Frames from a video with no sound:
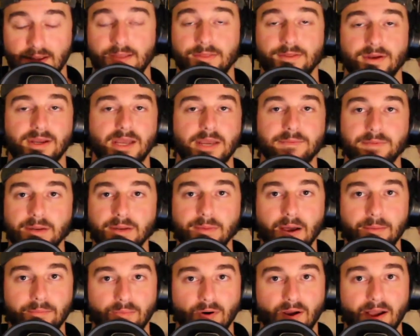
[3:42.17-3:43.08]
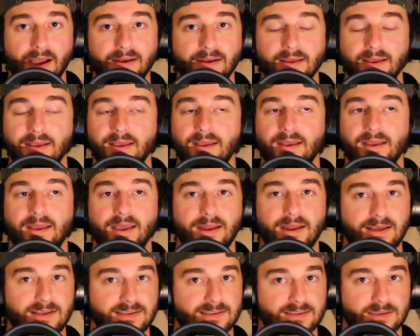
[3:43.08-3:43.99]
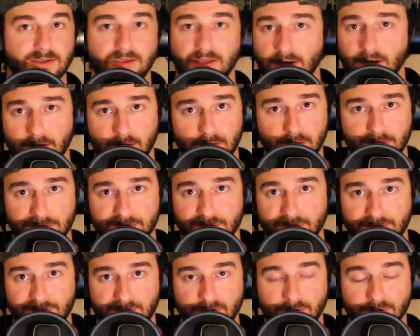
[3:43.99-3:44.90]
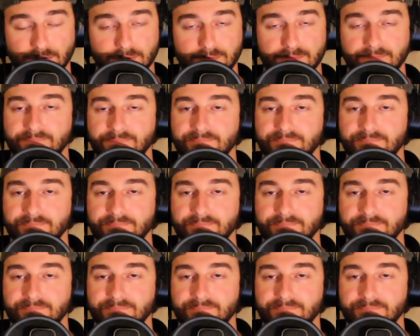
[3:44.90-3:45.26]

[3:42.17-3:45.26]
They're keeping him upright, and he's slinging it all over the field.